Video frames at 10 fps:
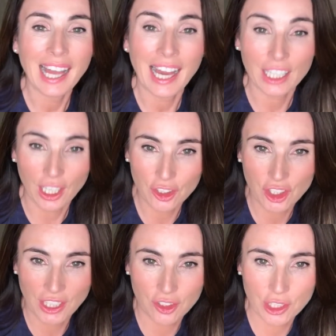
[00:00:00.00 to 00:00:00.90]
A
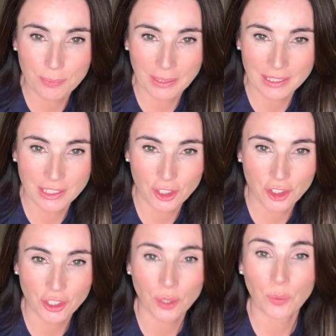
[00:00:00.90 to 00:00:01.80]
conscientious
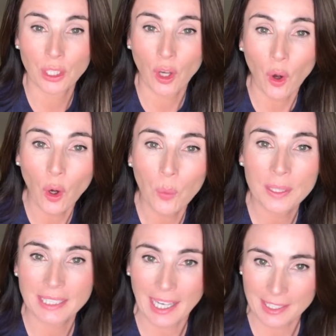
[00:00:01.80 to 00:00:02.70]
practitioner will always
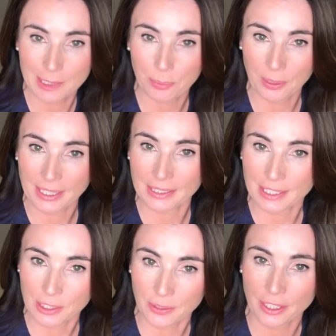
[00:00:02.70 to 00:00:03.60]
aspirate the
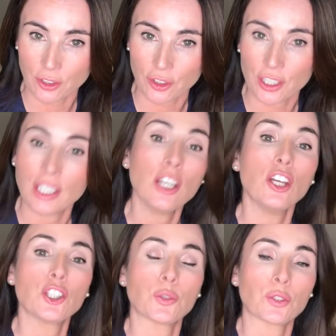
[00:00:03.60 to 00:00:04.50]
syringe
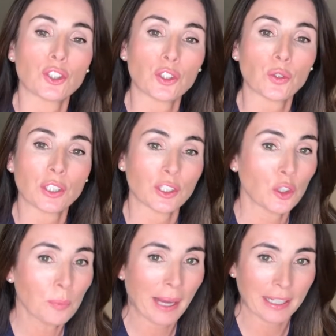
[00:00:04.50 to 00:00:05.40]
to ensure there's no
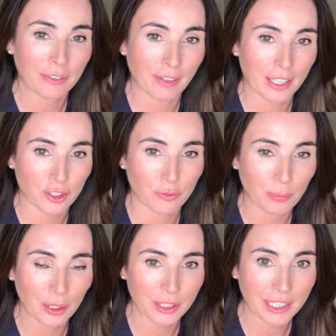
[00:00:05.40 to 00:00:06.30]
backflash of
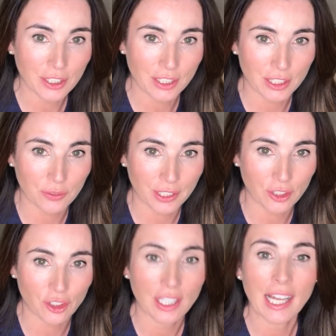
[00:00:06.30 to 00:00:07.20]
blood into the
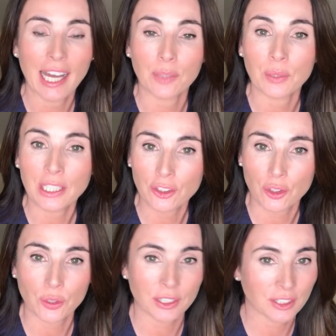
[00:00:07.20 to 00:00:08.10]
syringe, and will
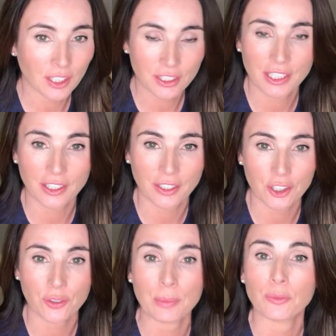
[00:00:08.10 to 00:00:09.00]
ensure they're not in an
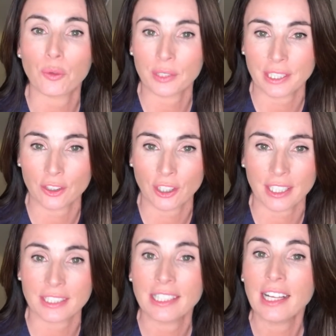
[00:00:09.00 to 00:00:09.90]
artery before they
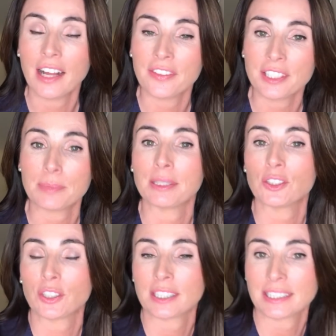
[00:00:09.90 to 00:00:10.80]
inject. And this means you
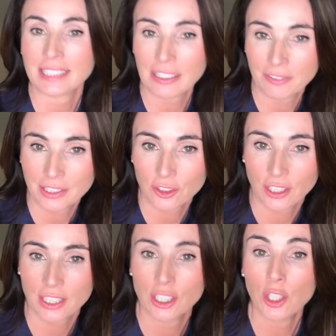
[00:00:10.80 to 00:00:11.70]
can safely
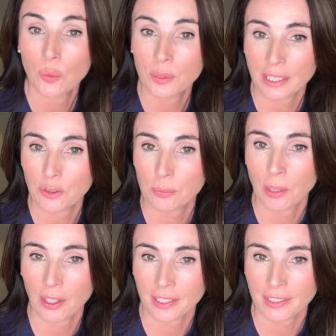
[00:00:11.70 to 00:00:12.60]
inject without
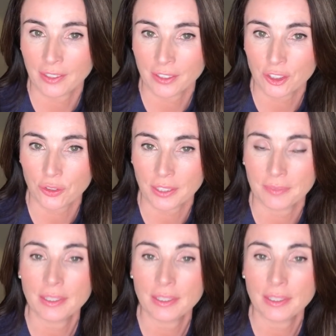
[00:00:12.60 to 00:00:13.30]
blocking an artery.